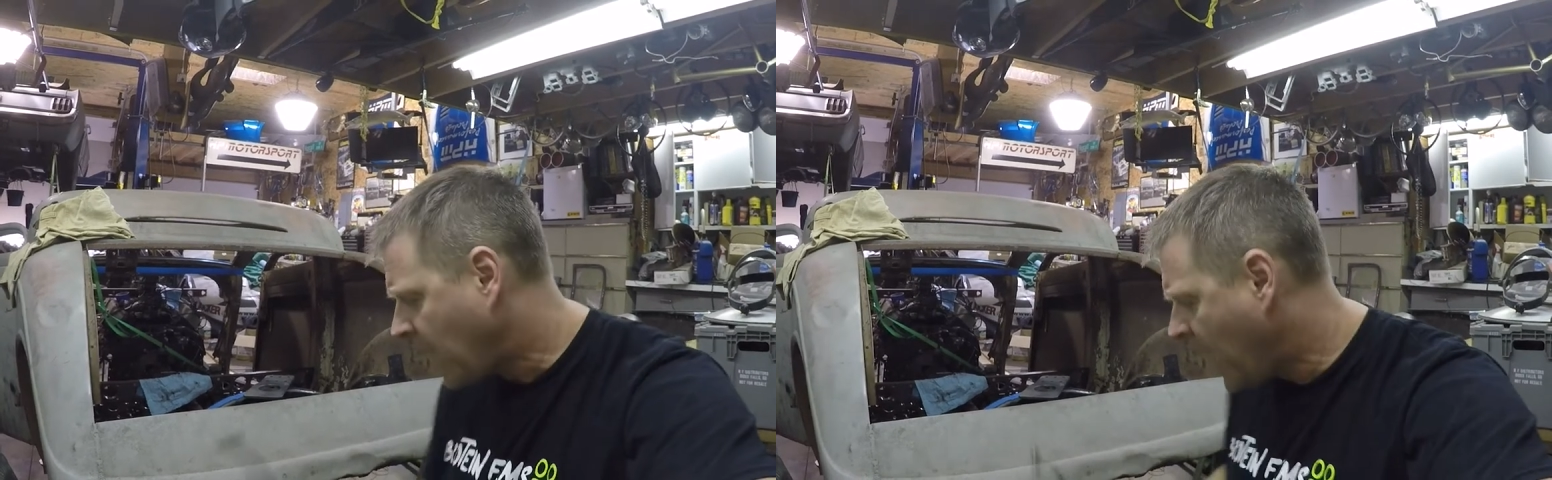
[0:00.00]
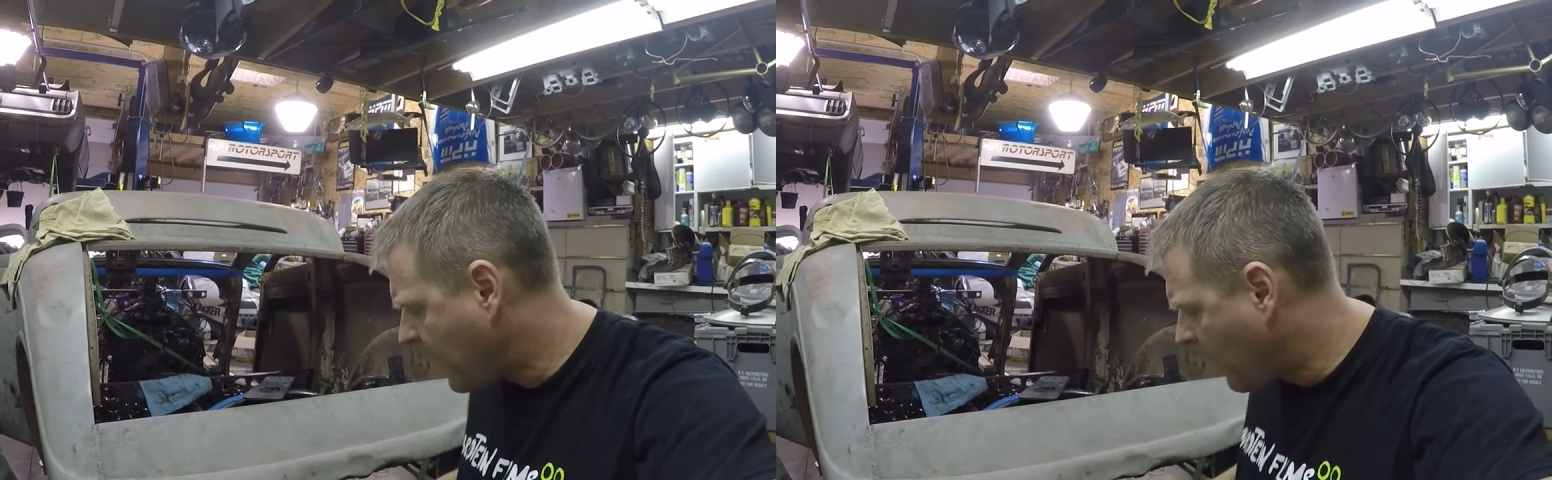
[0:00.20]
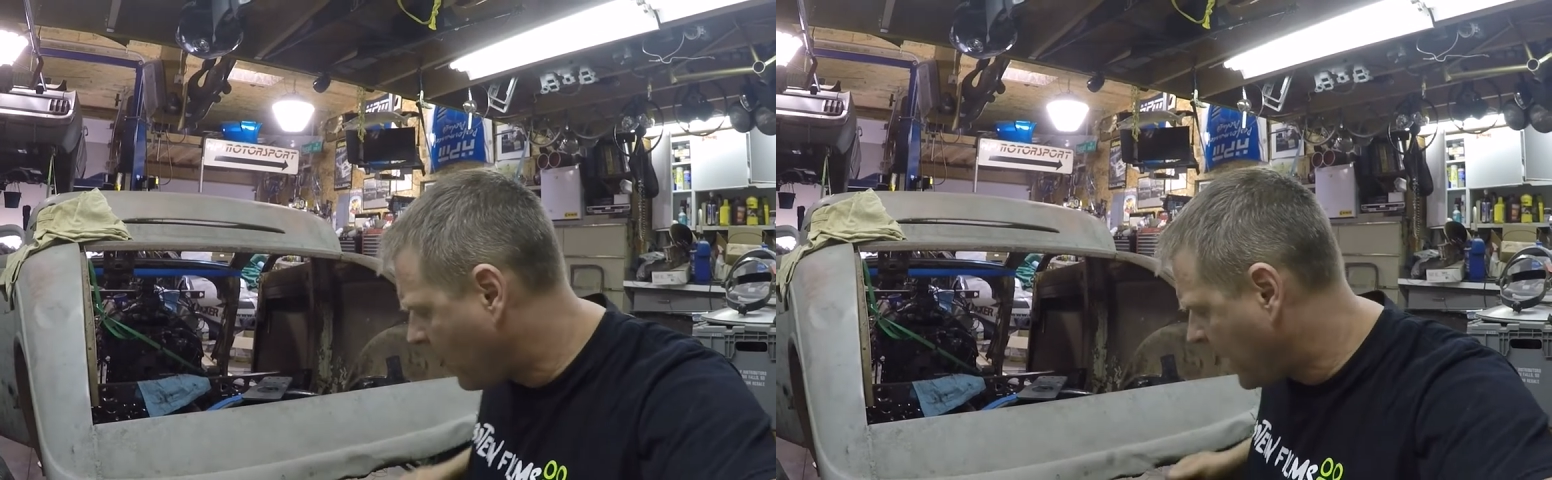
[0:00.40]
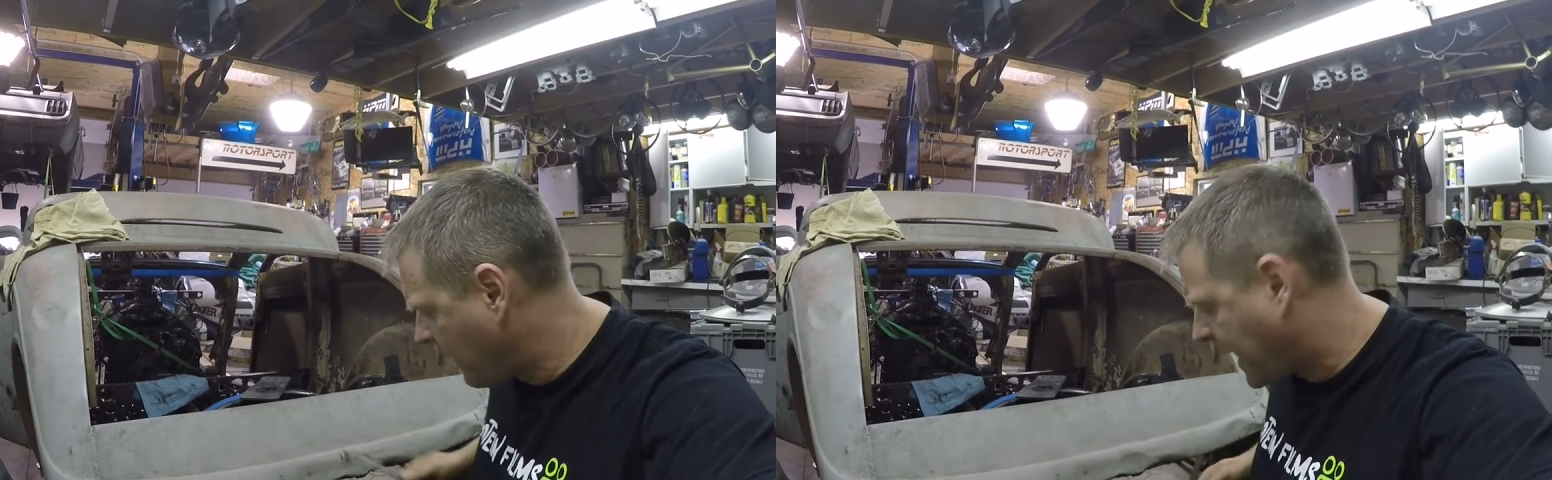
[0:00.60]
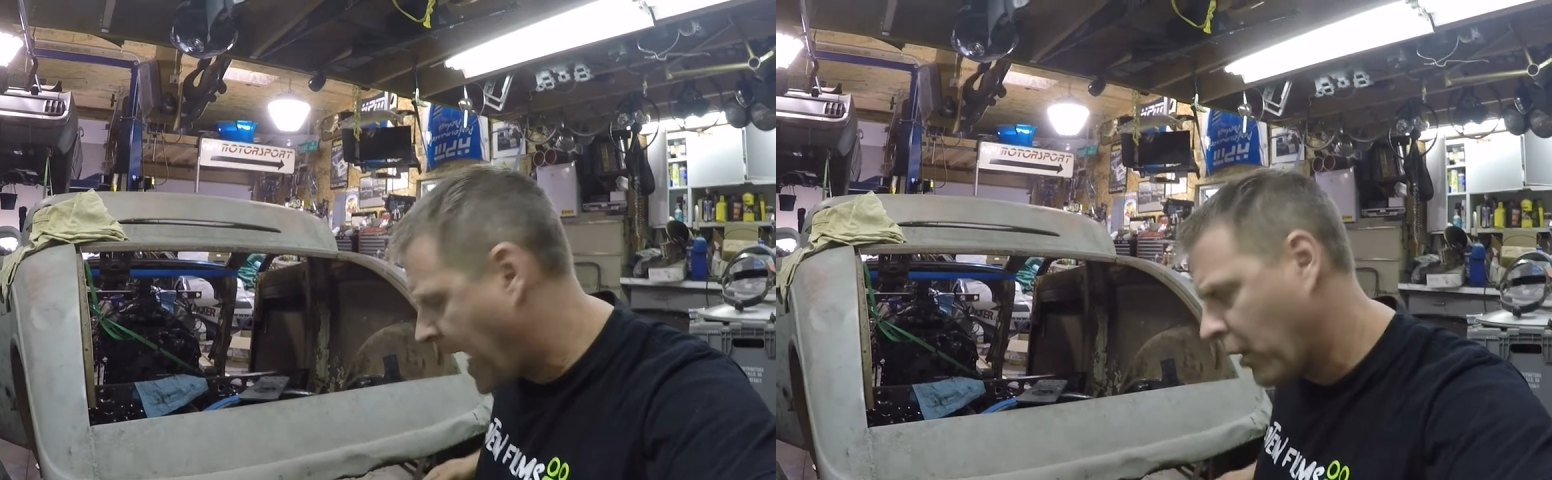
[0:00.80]
And they all had
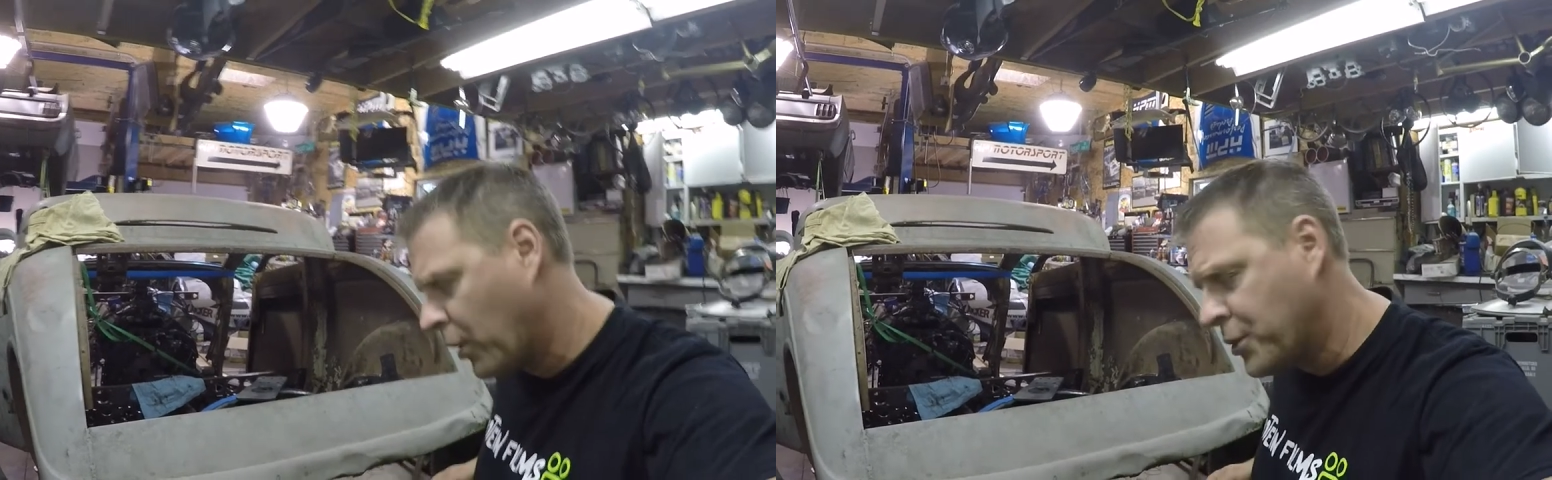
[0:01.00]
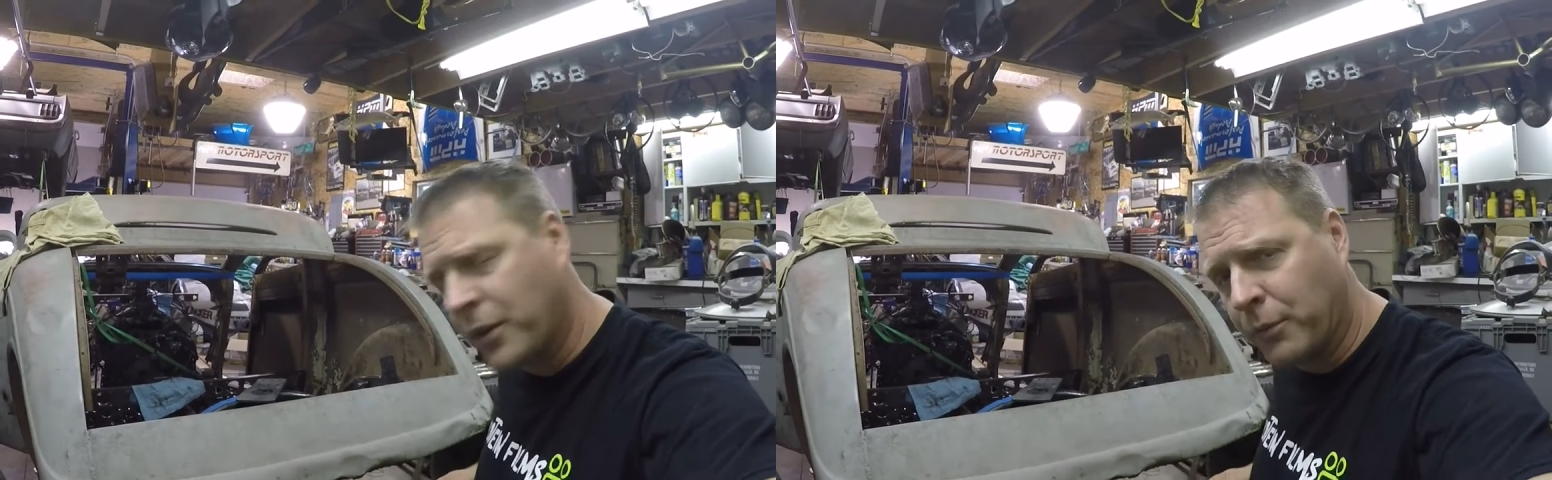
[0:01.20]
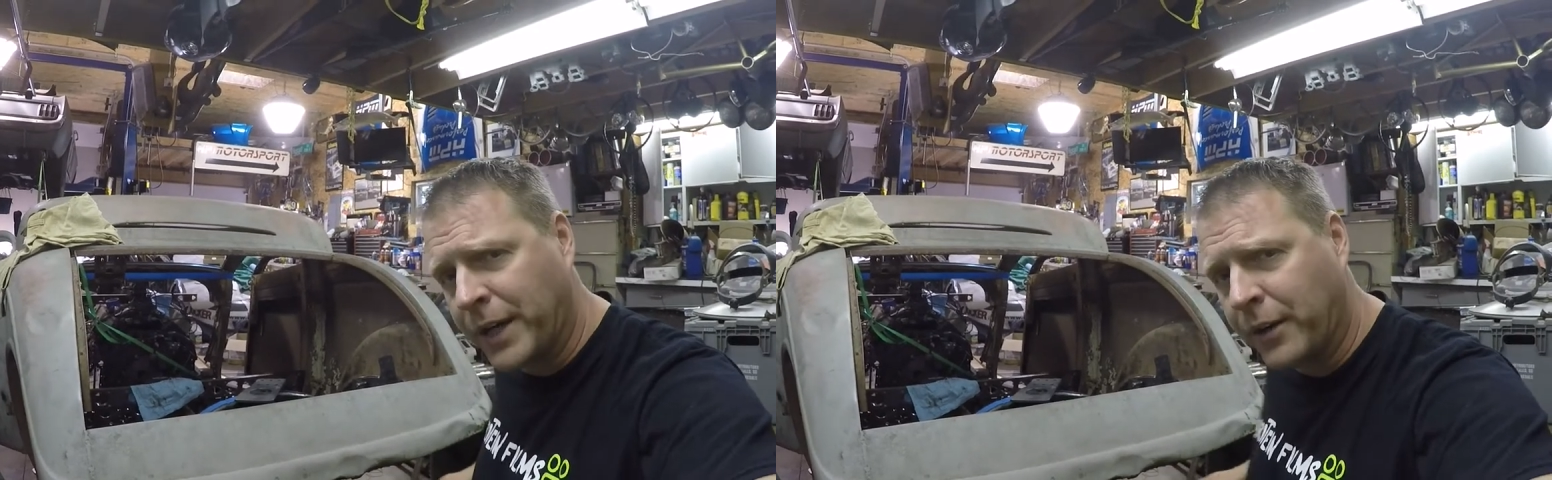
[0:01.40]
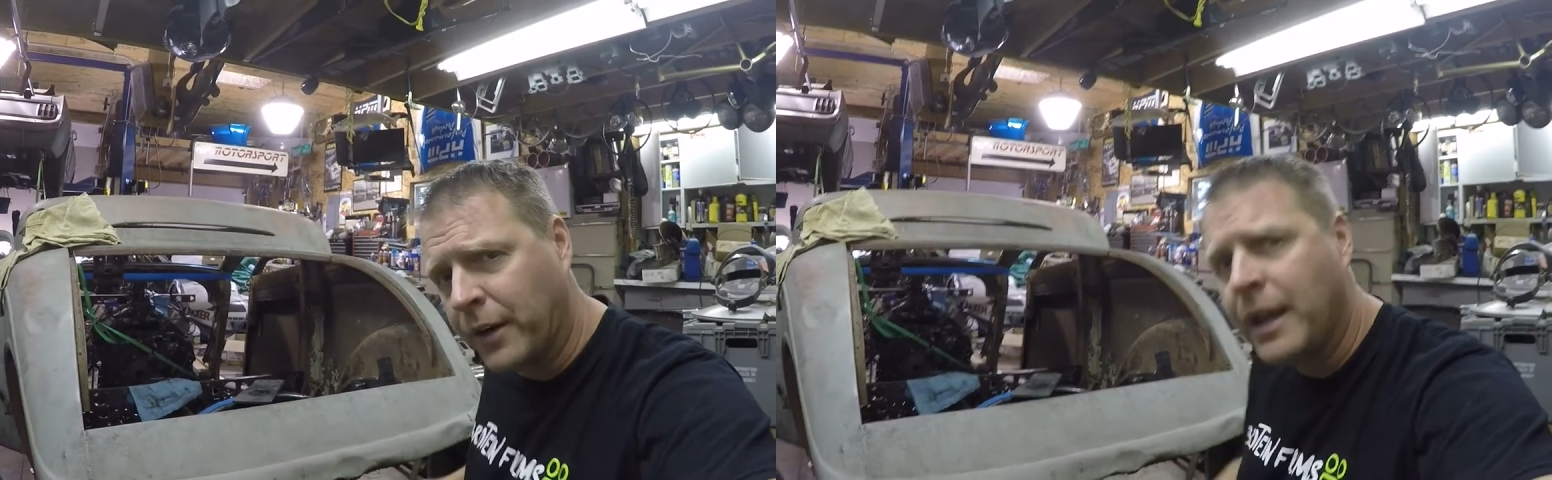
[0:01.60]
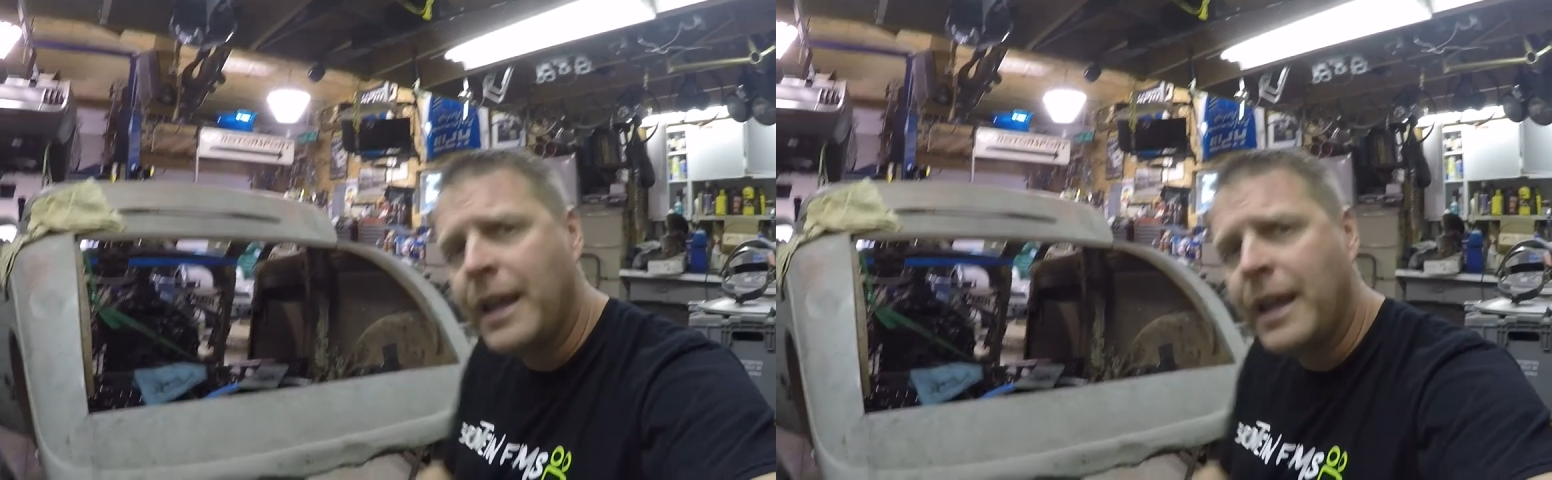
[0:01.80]
that high arch on the rear,